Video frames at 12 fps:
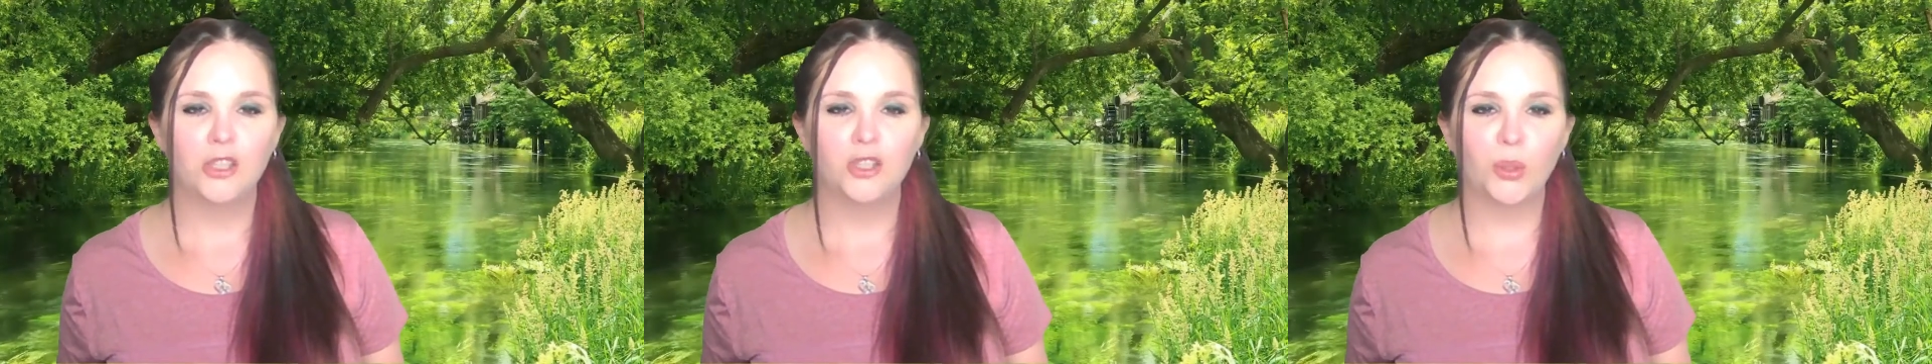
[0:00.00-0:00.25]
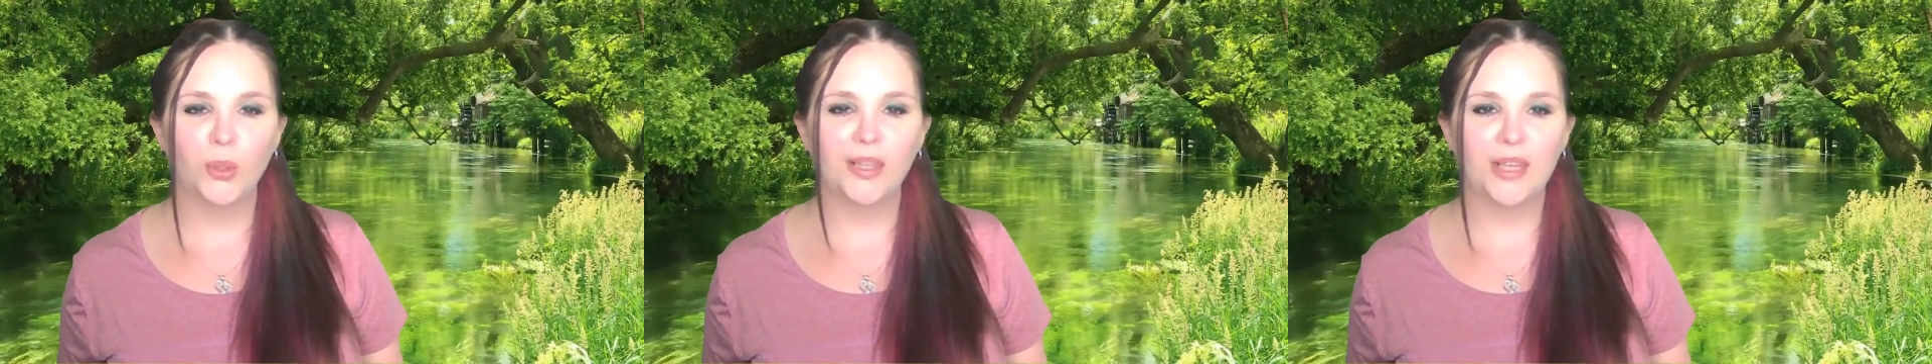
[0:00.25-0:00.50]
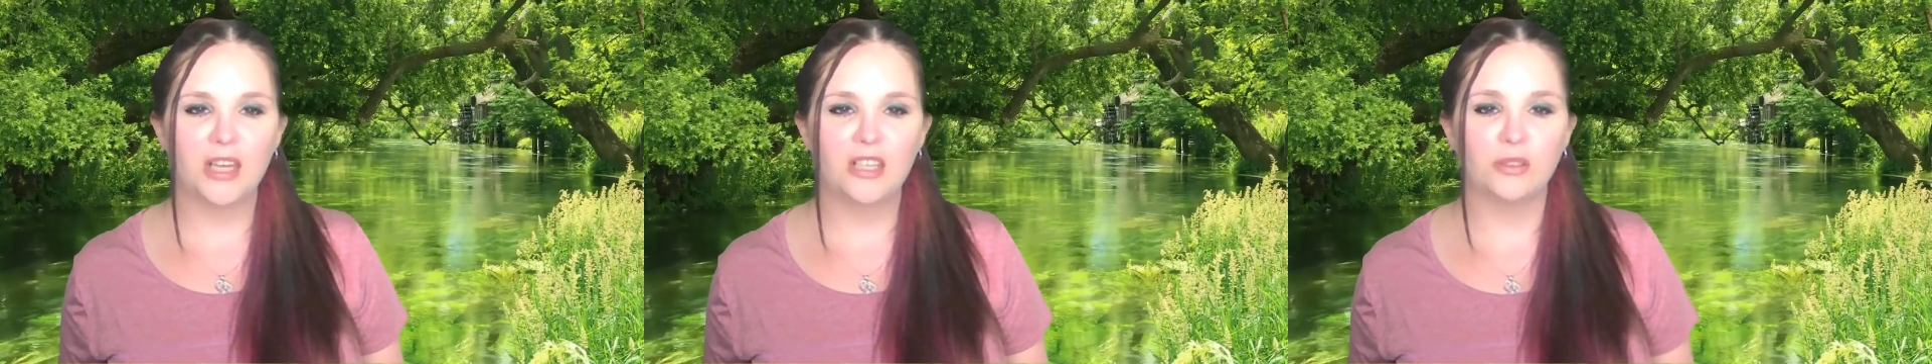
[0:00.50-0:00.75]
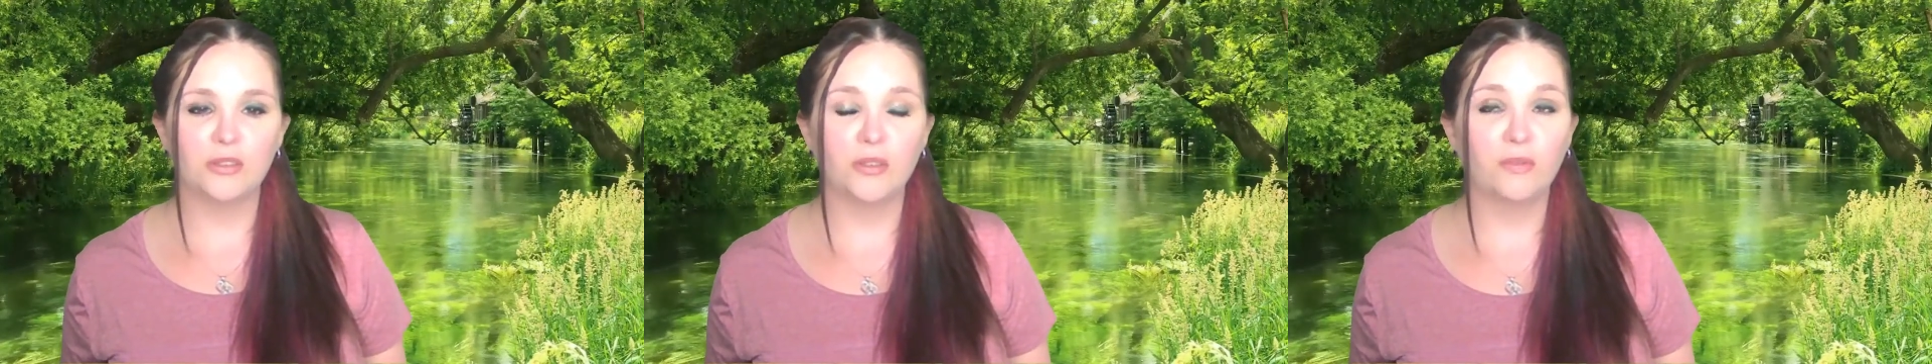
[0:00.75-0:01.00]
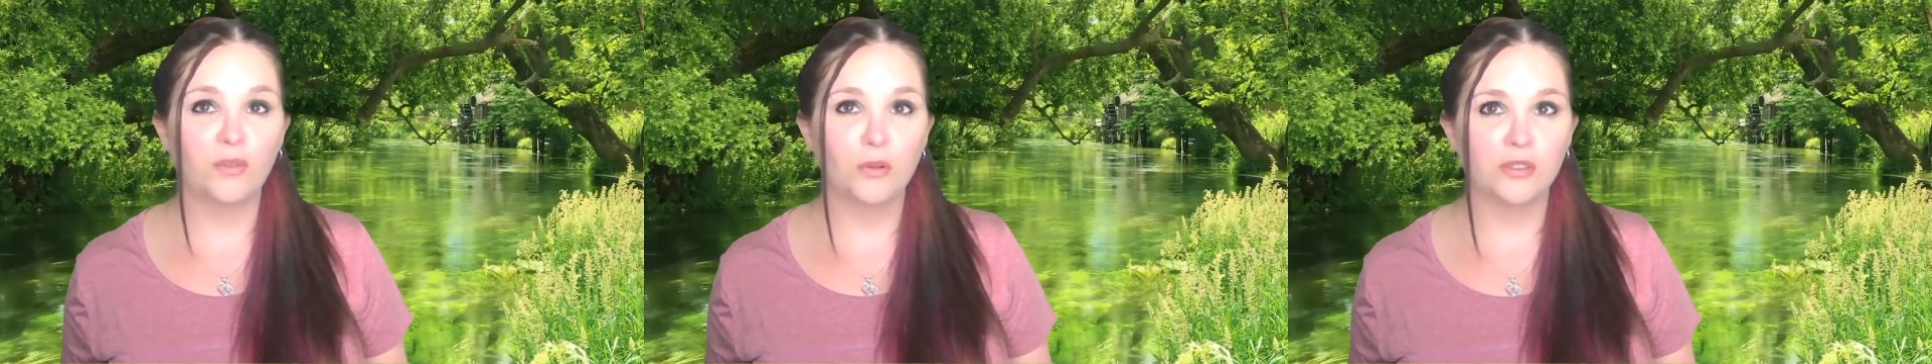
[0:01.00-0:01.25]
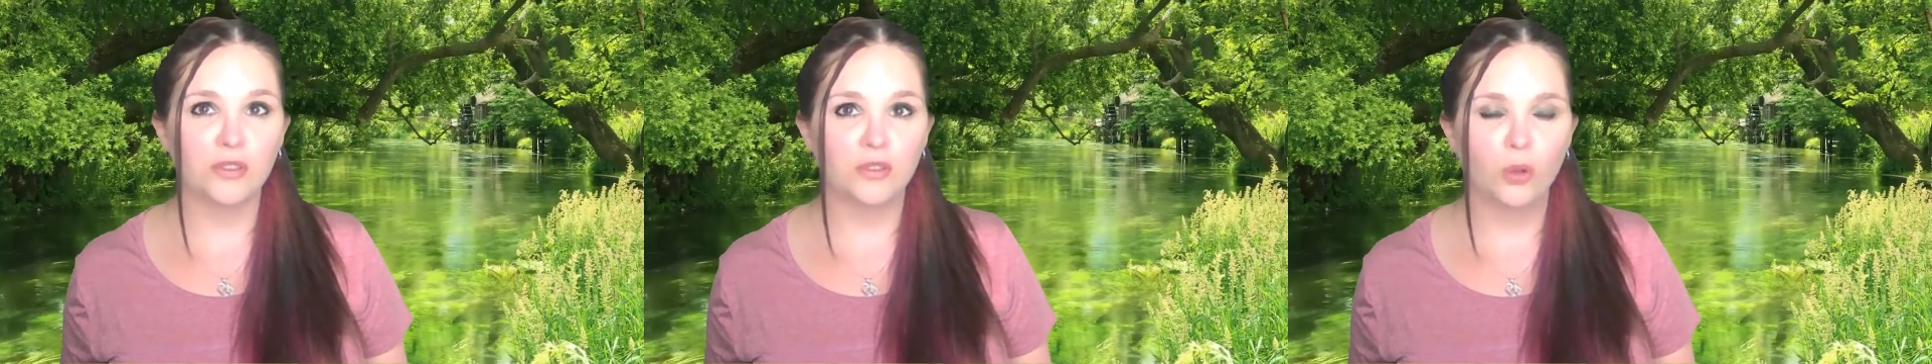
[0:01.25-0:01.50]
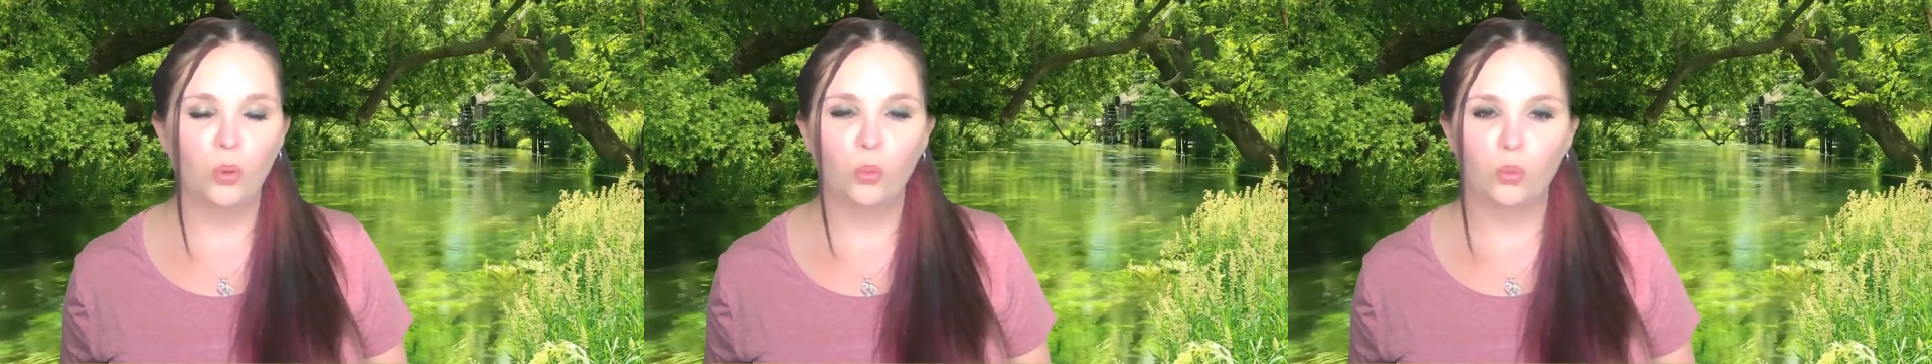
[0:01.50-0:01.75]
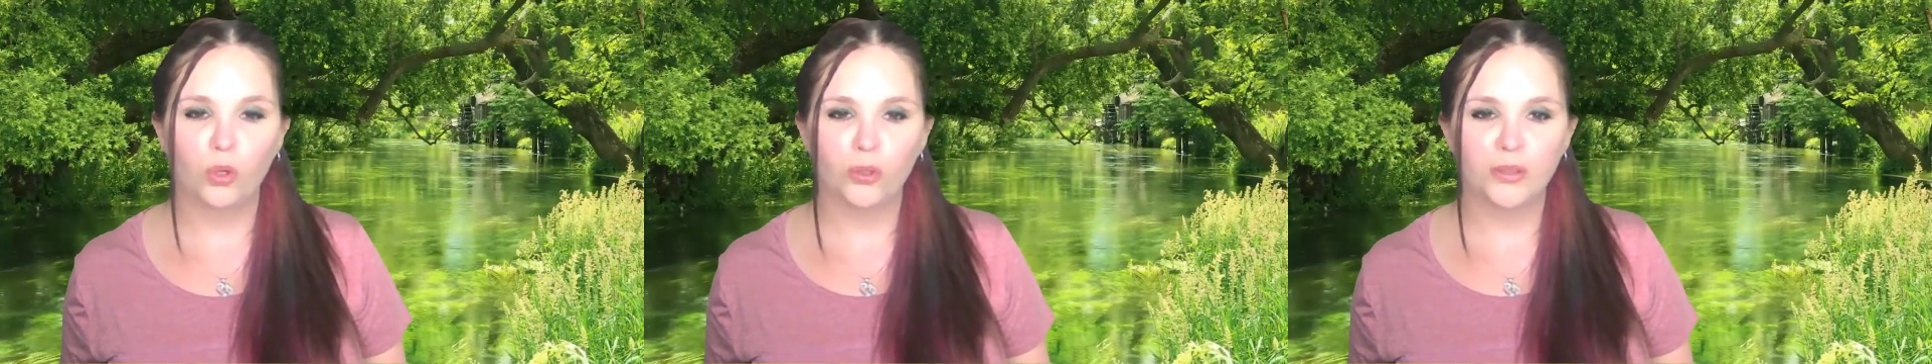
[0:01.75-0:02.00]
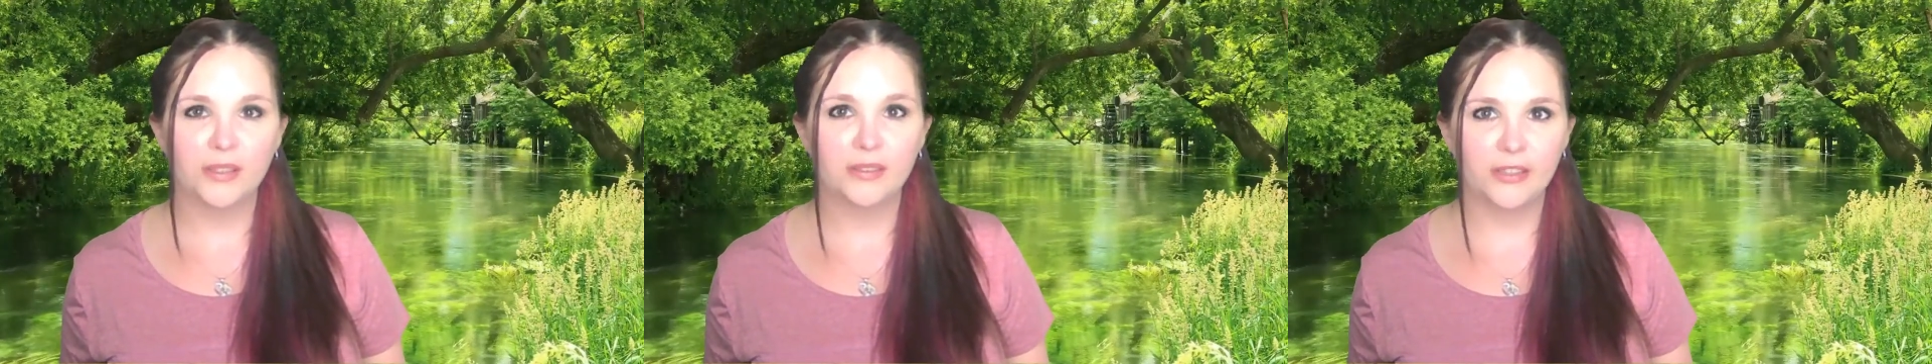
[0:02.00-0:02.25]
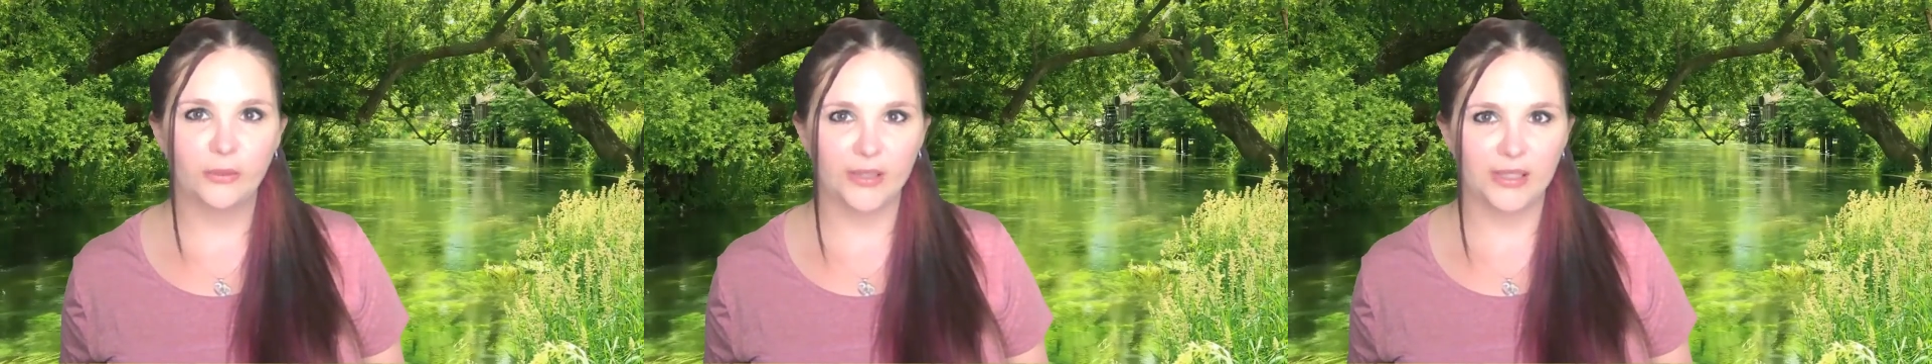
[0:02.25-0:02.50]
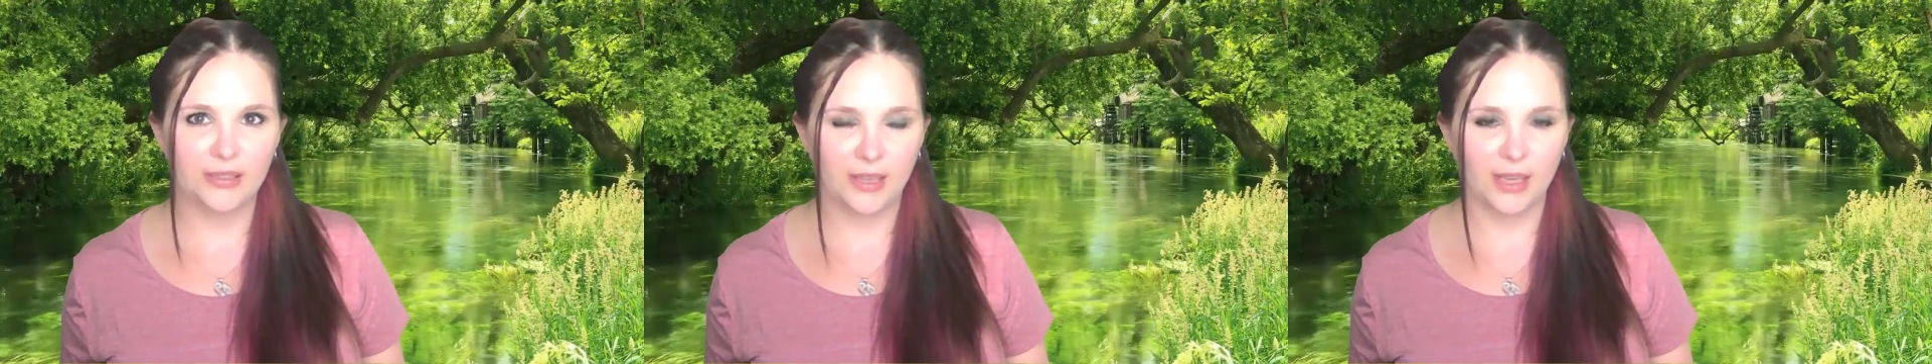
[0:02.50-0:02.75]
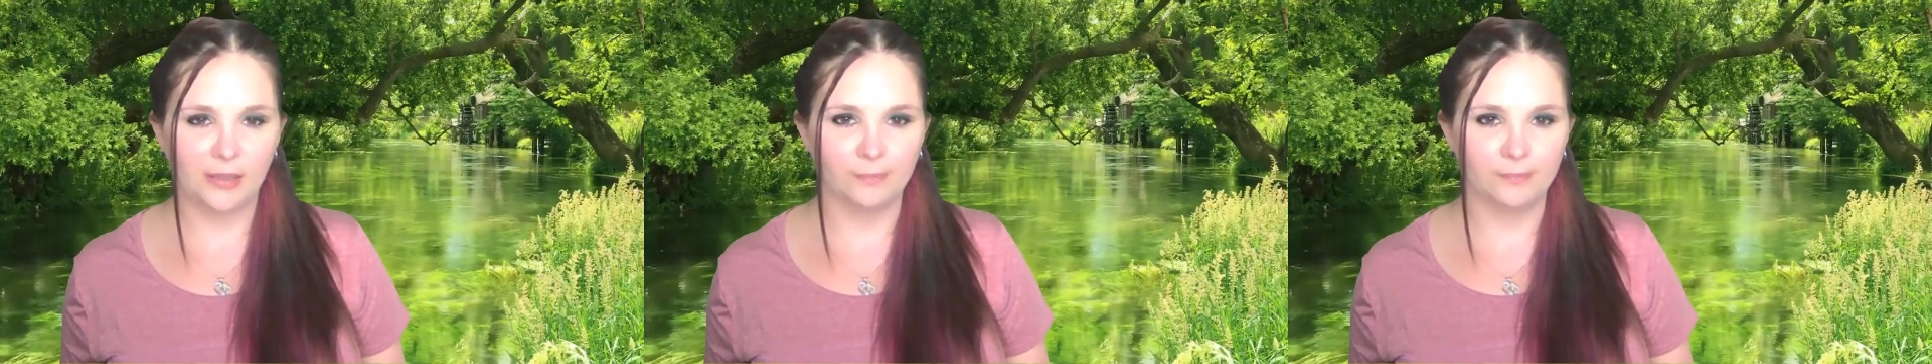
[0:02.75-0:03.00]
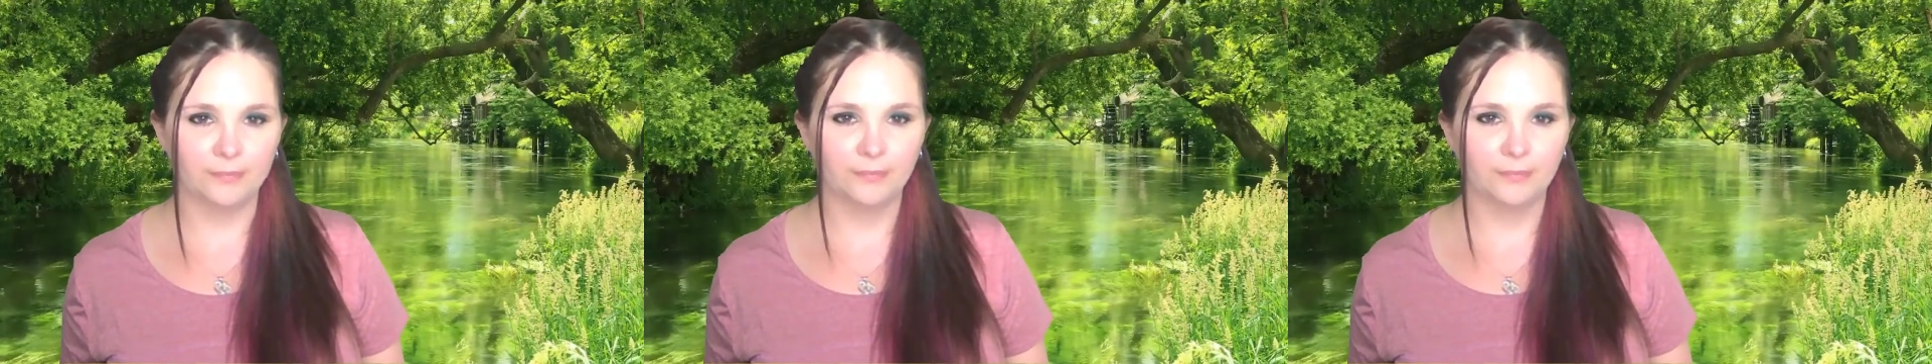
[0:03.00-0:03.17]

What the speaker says: during that year's first World Series game